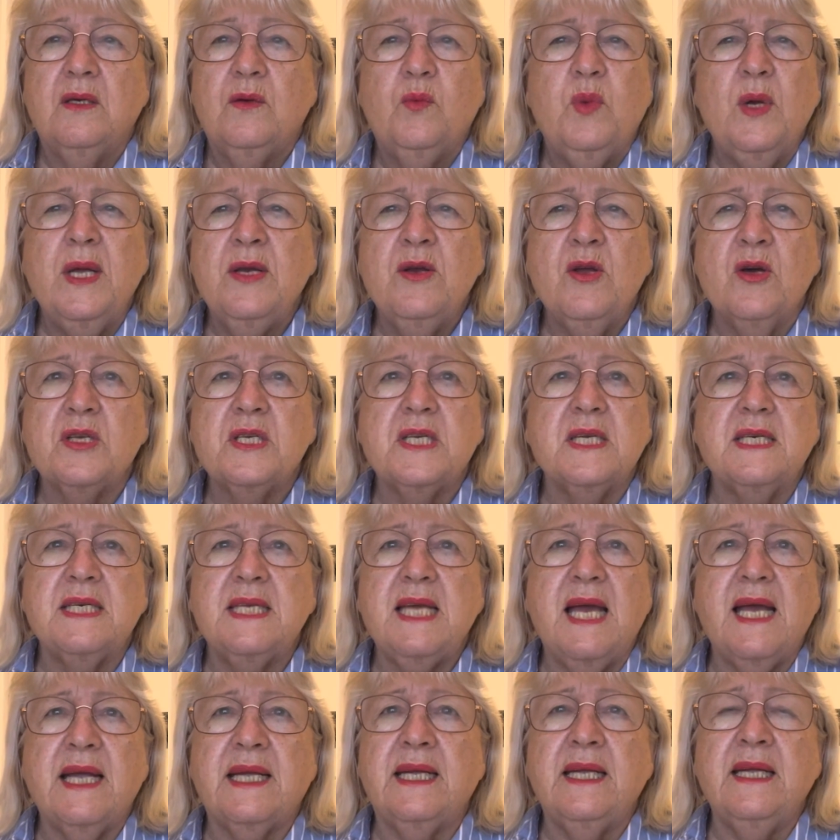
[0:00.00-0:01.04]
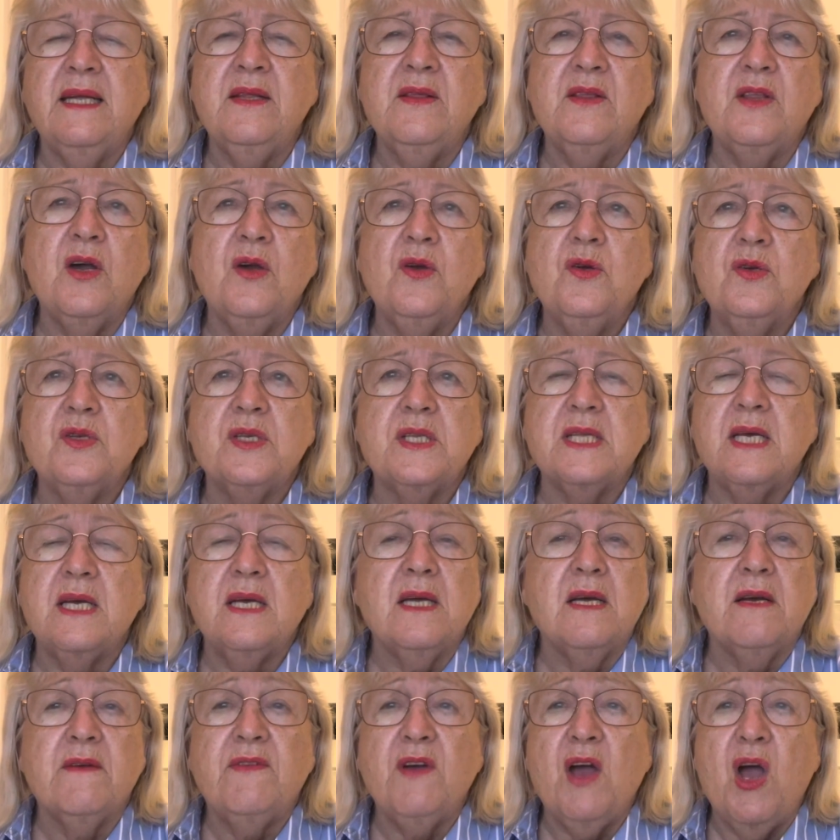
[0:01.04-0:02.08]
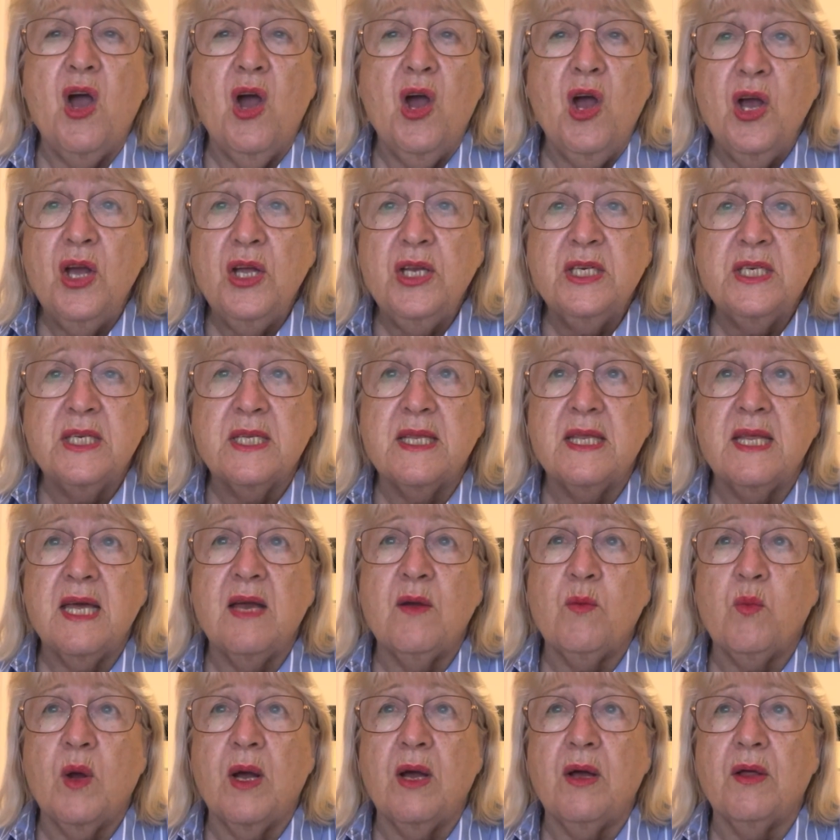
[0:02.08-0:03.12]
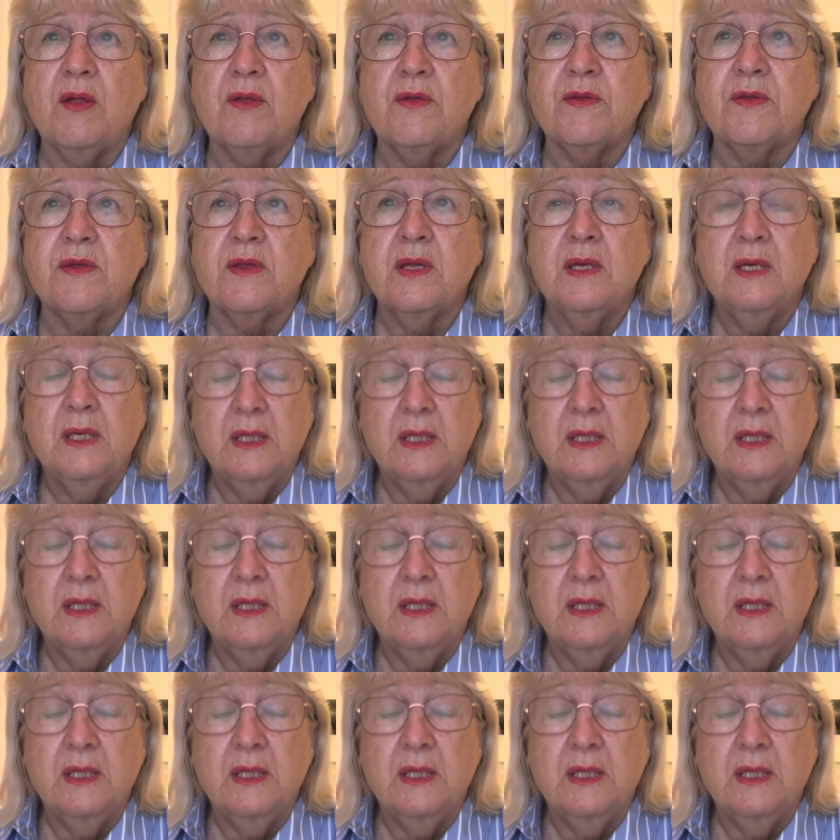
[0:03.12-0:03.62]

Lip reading: We're not attacking those that have earned their wealth,